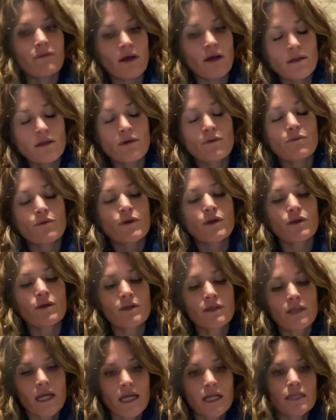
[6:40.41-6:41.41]
alone where you
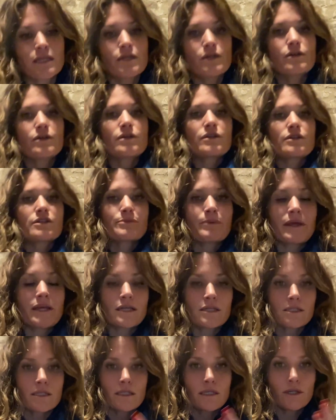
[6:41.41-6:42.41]
can like clear your
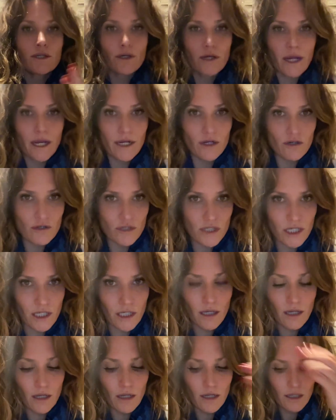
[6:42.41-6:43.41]
space, clear your energy,